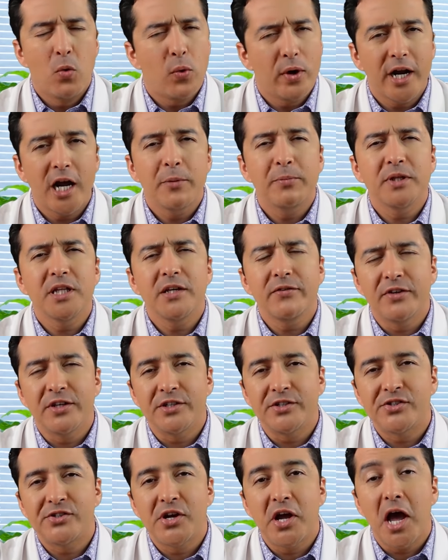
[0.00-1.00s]
What I believe
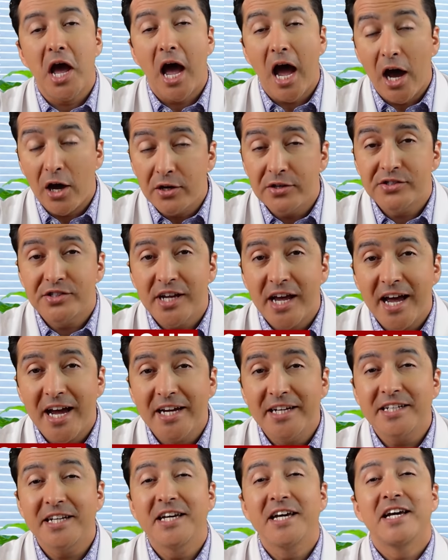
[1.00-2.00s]
is out of
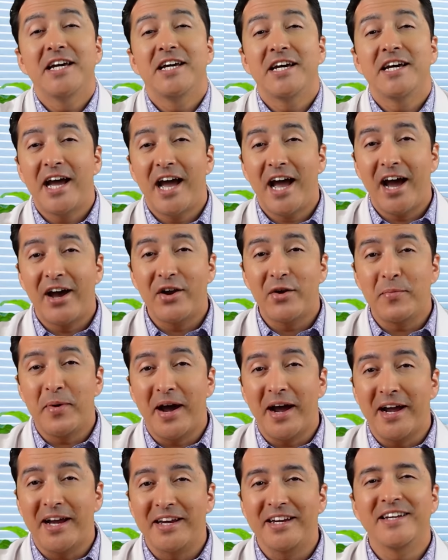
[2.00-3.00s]
sight, out of
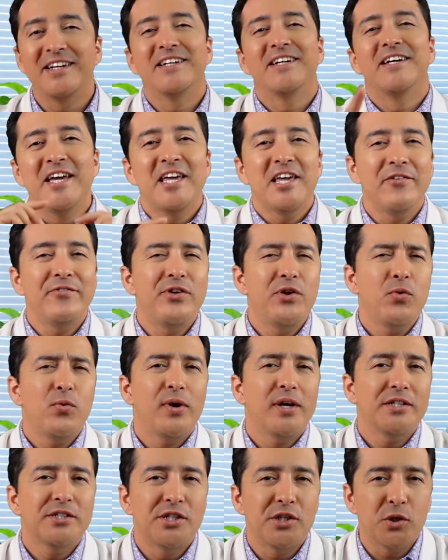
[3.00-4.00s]
mind. If you
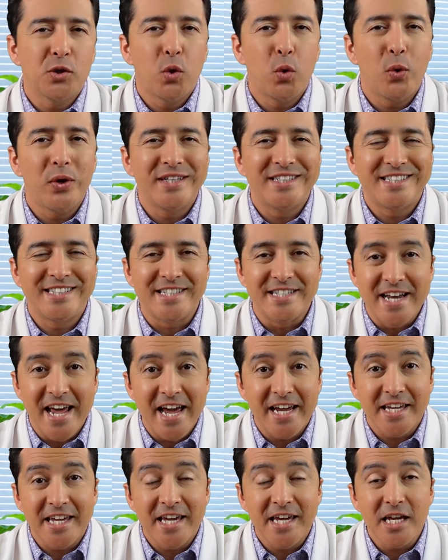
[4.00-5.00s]
want to quit
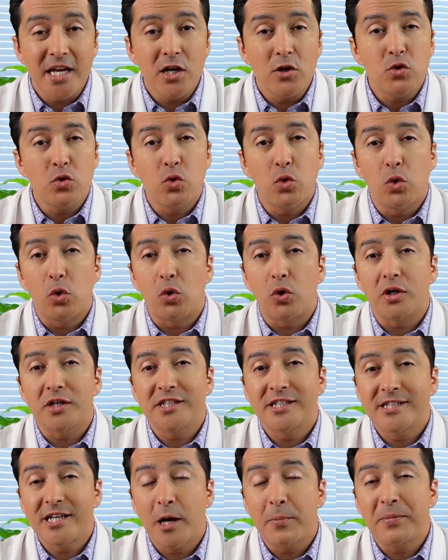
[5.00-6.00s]
snacking or
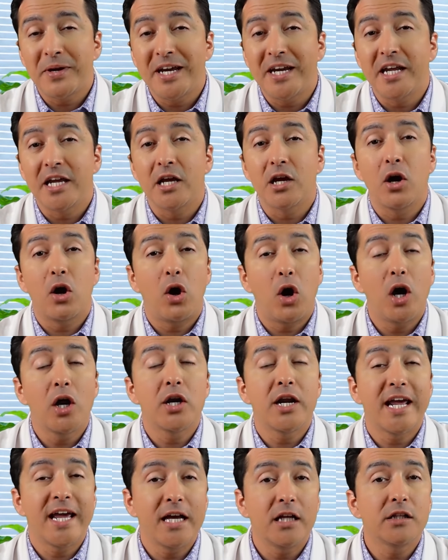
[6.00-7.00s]
stop eating
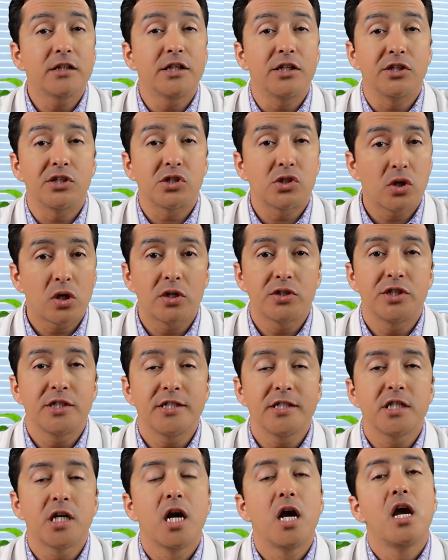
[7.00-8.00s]
unhealthy
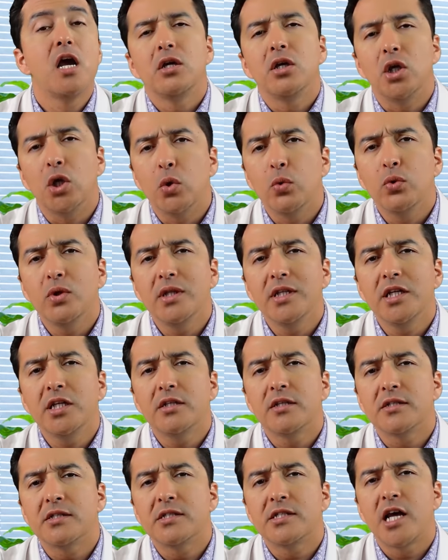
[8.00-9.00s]
starches, you will
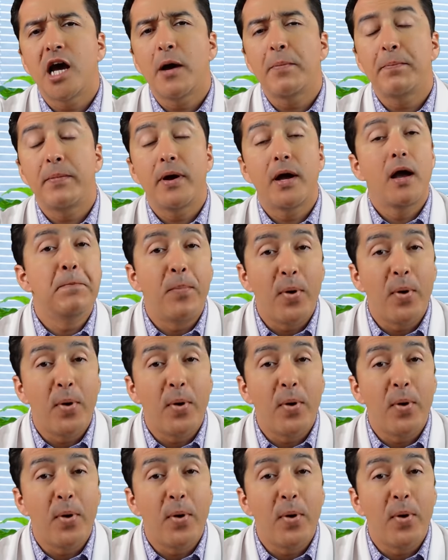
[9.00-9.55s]
need to stop